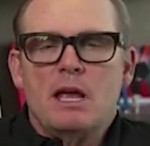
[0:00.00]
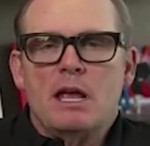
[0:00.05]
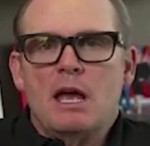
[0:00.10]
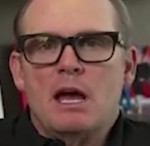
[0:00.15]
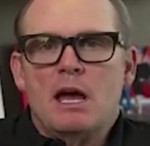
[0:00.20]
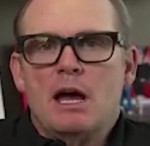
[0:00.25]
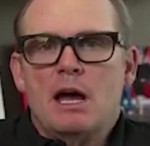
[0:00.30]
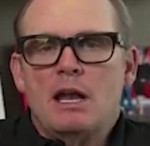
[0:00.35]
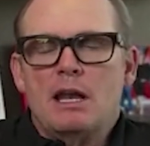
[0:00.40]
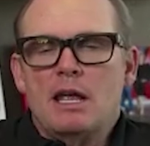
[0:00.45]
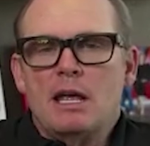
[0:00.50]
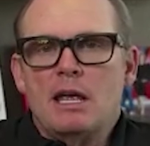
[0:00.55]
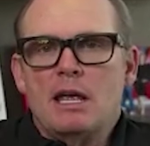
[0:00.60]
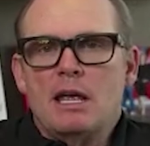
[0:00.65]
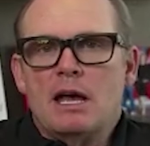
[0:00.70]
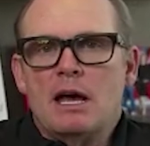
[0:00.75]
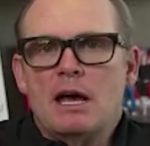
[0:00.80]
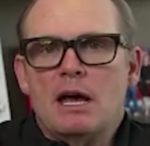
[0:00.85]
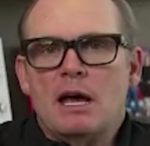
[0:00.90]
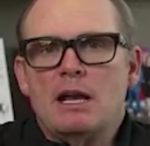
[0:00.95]
and
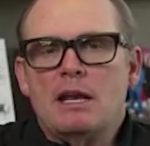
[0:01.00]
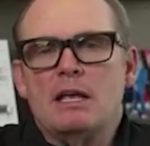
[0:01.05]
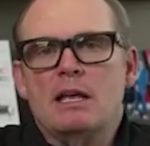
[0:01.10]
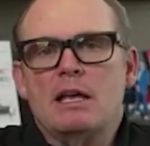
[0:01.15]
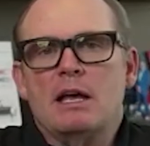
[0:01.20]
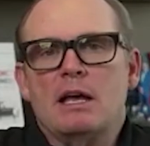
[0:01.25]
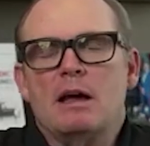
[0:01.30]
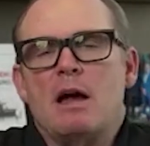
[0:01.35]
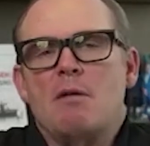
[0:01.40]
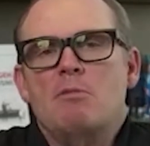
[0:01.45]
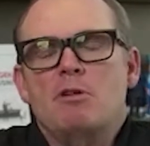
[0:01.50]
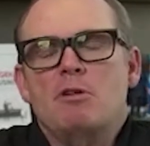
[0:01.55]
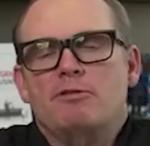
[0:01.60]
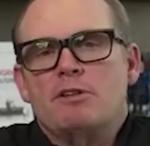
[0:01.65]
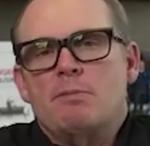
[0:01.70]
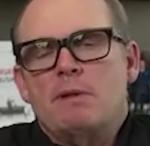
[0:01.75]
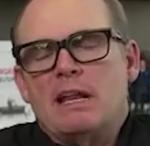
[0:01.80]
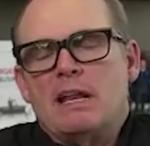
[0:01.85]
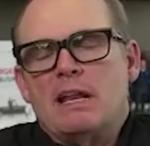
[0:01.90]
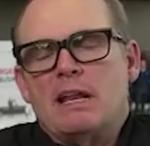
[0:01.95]
and i
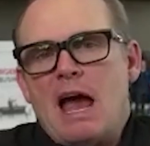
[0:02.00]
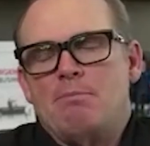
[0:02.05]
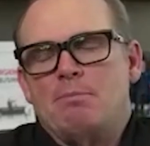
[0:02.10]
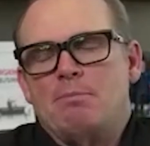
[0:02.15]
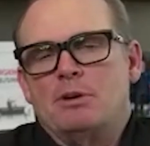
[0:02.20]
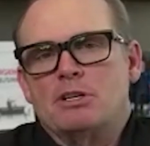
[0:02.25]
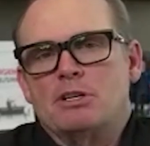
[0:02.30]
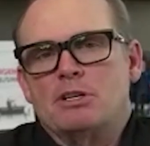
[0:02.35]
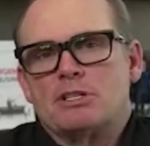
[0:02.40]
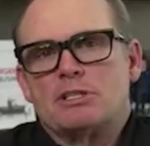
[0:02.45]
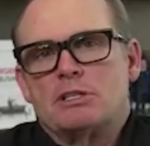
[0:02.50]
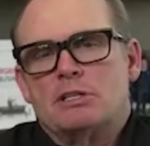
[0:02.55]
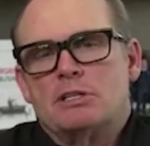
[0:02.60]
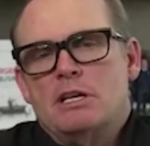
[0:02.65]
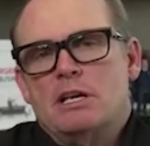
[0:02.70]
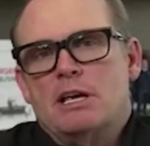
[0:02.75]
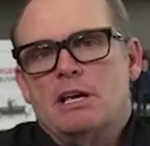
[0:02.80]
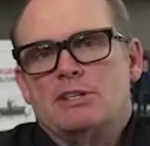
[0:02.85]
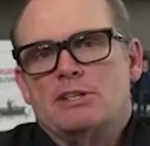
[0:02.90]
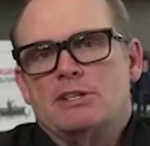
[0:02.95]
moved to minneapolis
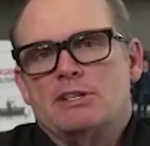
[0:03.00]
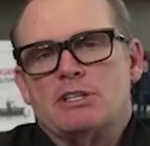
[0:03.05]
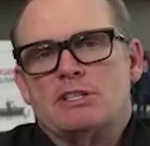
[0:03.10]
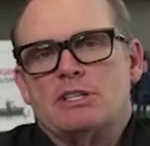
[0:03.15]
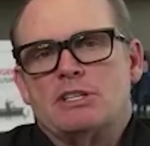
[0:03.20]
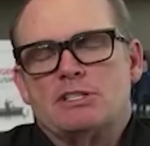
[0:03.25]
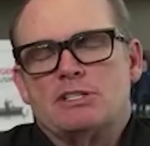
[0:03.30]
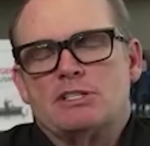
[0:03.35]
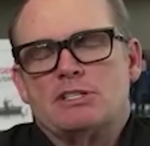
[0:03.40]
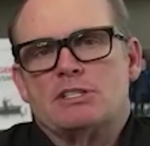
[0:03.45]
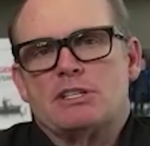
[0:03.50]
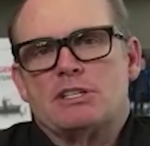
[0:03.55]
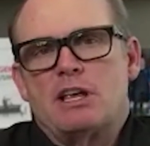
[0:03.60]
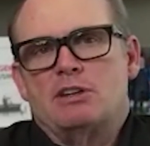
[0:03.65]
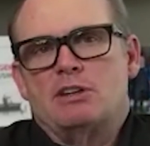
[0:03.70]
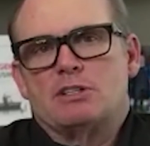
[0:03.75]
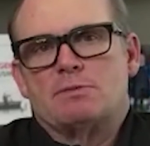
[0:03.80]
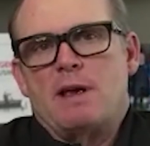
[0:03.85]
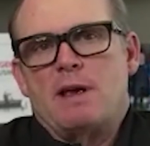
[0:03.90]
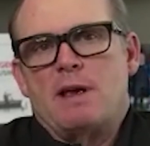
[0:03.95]
as an assistant
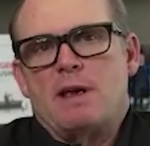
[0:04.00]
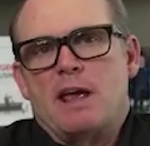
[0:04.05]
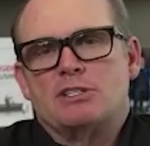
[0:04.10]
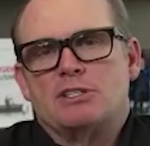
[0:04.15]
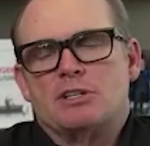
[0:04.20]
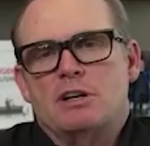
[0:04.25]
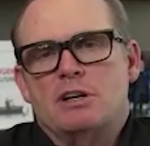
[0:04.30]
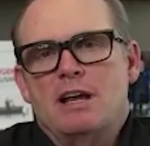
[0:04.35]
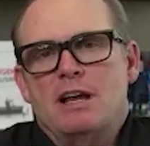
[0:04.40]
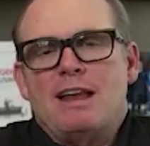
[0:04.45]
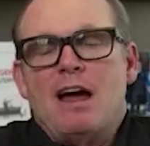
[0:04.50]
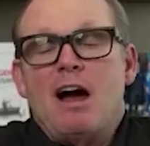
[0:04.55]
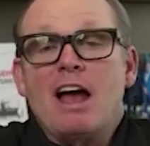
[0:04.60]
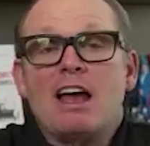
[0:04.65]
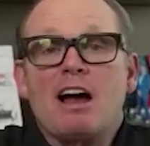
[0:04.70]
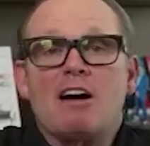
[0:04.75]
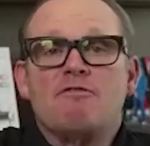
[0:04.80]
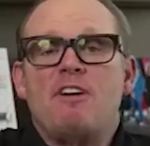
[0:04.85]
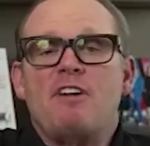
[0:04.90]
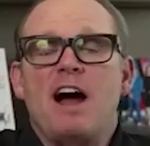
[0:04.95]
sales manager. Now
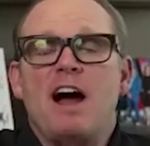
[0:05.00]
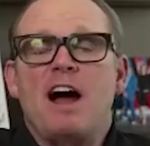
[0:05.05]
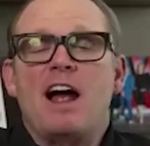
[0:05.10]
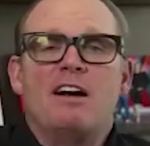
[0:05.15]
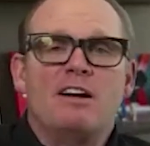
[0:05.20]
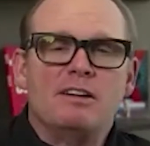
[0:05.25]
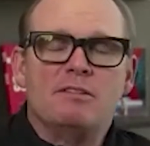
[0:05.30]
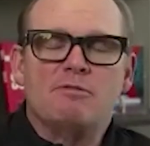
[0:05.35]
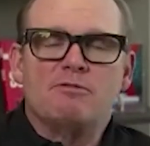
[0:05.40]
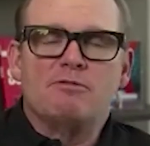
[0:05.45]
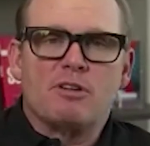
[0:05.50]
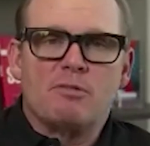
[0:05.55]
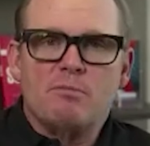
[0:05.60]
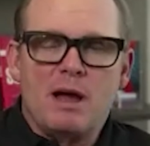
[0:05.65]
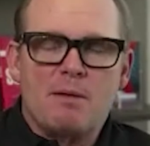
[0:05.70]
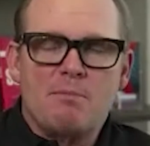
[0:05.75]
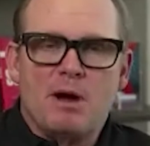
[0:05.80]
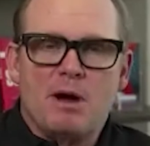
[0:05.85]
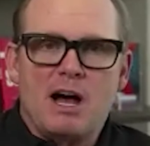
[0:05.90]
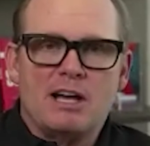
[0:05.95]
I got fired from
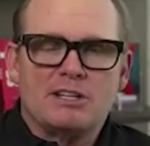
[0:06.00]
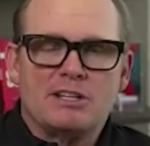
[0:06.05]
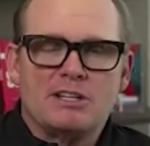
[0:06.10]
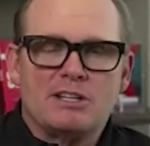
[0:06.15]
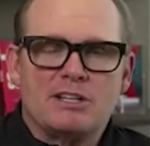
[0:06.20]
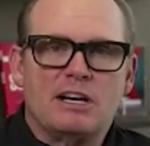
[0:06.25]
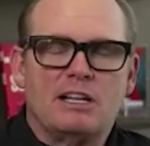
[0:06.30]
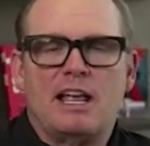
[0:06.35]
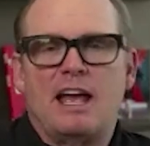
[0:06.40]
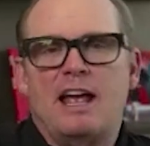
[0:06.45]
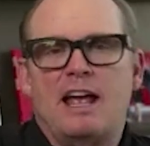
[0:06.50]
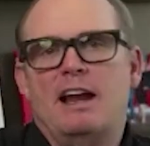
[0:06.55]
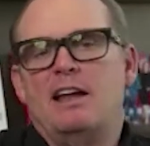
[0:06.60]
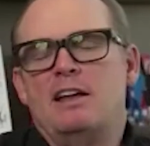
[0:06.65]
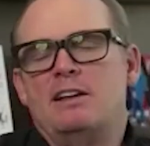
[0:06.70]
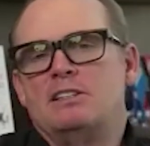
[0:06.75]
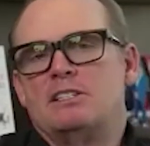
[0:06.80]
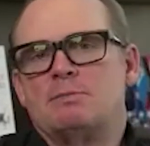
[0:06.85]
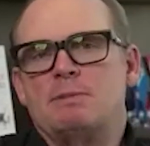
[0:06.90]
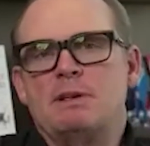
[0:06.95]
my boss in Atlanta
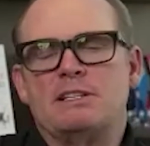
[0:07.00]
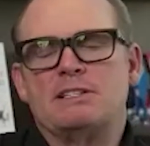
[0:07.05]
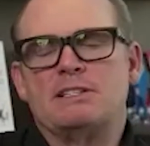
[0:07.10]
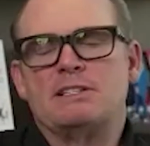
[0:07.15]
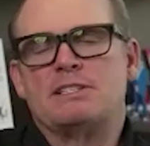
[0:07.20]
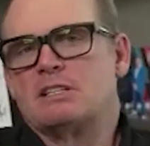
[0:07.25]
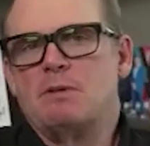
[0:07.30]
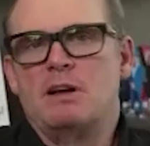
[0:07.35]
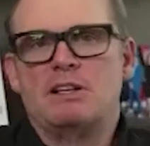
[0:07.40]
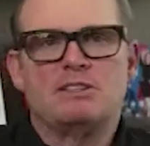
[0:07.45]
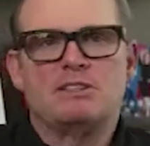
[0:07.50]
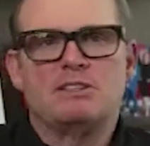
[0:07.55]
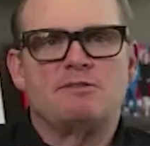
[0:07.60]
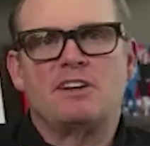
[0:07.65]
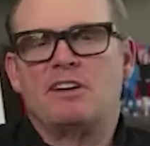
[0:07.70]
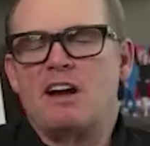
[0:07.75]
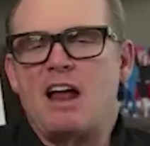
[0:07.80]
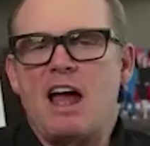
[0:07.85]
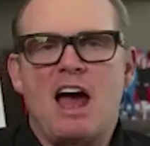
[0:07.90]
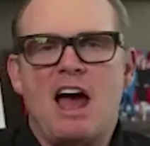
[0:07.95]
and spent six months
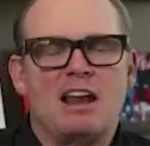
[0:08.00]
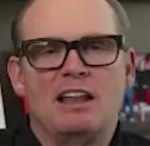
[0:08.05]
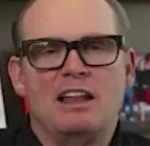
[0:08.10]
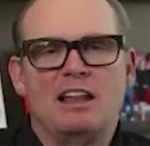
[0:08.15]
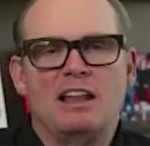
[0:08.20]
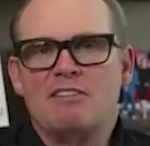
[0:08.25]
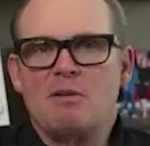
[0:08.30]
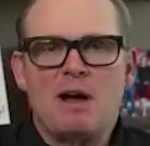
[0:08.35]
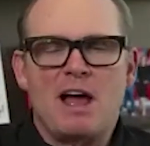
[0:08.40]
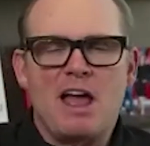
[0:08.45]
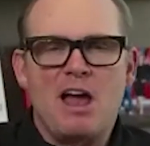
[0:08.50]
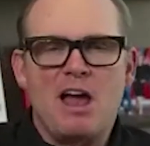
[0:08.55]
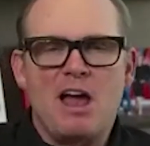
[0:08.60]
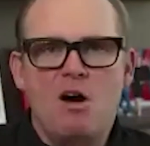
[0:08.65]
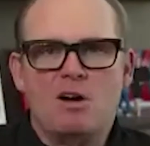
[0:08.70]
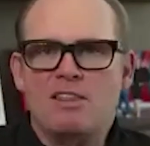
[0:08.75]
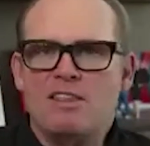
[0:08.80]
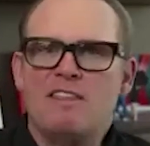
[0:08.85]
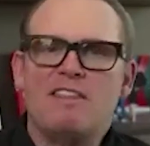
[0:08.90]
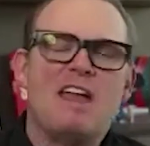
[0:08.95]
figuring out how to live on my
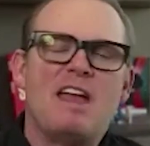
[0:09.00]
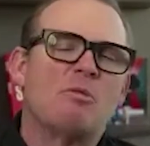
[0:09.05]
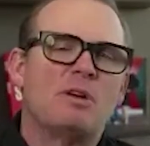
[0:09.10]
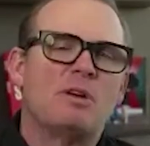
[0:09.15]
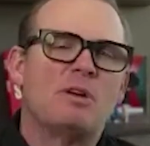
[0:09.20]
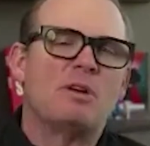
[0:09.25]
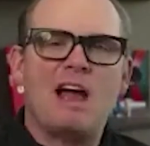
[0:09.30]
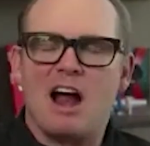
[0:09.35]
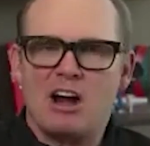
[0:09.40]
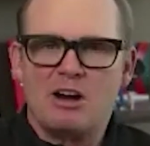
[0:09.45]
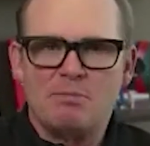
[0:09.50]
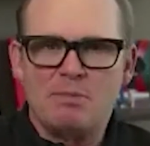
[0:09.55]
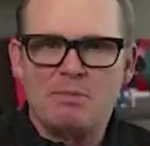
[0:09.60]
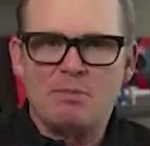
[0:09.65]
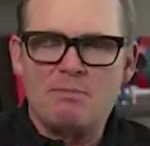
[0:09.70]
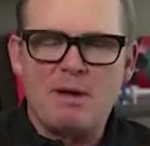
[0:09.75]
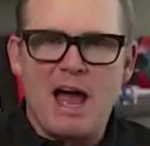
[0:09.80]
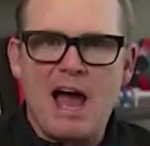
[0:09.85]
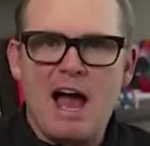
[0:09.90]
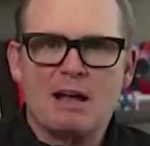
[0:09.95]
own. And then they rehired
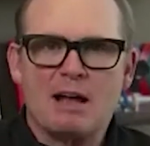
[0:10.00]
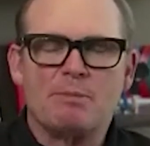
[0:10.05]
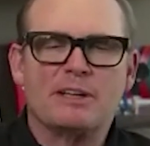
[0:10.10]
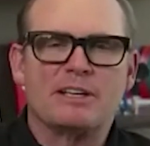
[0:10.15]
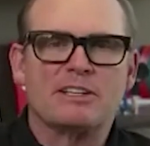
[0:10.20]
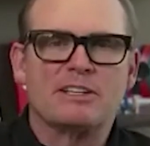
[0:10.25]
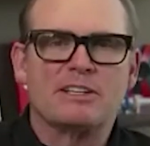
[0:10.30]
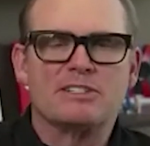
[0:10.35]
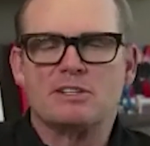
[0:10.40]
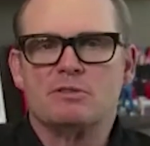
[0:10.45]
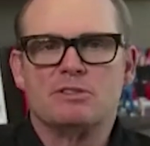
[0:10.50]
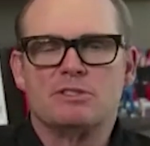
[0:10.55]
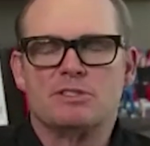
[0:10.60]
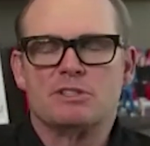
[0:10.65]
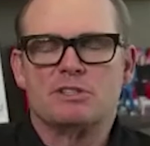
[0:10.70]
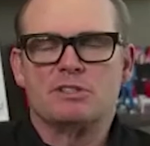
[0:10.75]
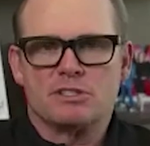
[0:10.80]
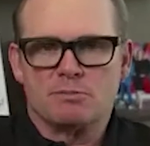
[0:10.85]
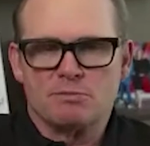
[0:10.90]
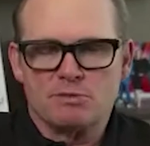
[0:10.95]
me back because there
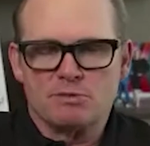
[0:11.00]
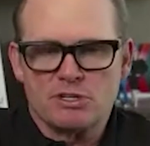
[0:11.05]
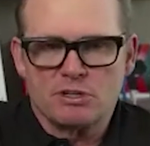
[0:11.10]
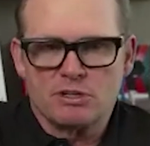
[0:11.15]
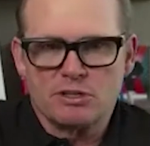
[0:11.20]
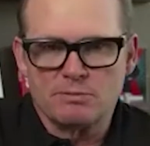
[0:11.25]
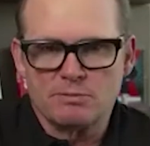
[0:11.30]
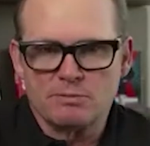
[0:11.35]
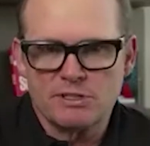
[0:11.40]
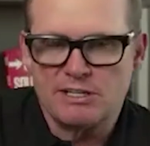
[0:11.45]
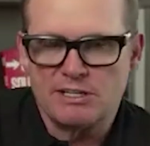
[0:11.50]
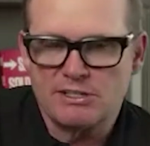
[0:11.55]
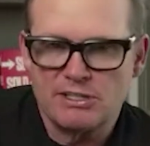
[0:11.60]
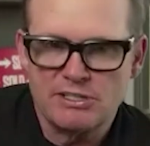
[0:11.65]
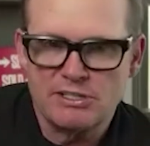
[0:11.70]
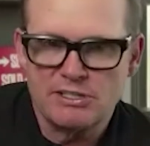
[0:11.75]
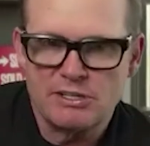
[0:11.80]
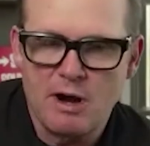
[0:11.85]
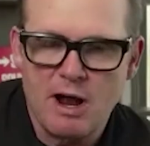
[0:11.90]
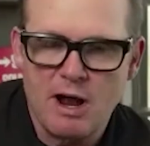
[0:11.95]
was some
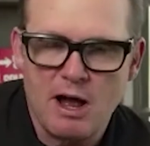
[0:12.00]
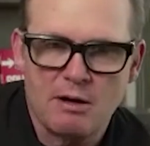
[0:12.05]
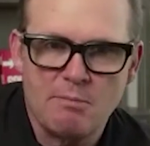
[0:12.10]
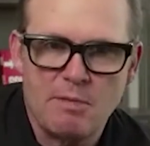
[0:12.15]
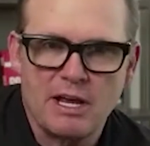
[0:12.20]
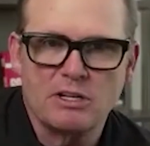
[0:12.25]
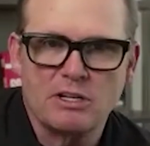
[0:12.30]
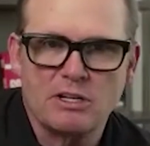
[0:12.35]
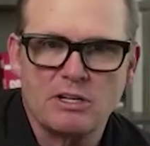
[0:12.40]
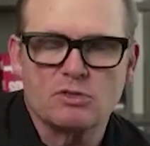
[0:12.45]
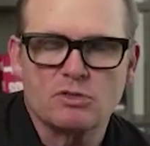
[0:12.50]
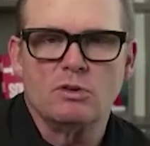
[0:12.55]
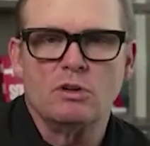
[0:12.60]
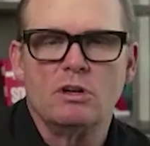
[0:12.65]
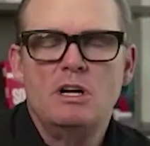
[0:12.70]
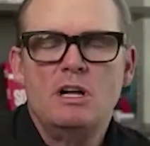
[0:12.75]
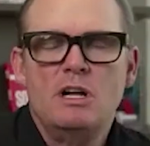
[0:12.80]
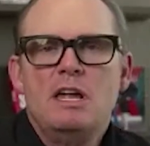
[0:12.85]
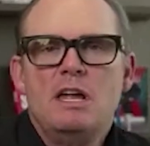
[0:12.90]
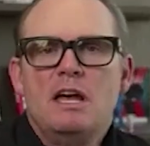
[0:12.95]
circumstances that were out of my
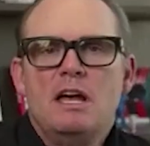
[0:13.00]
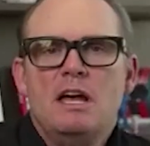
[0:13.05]
control.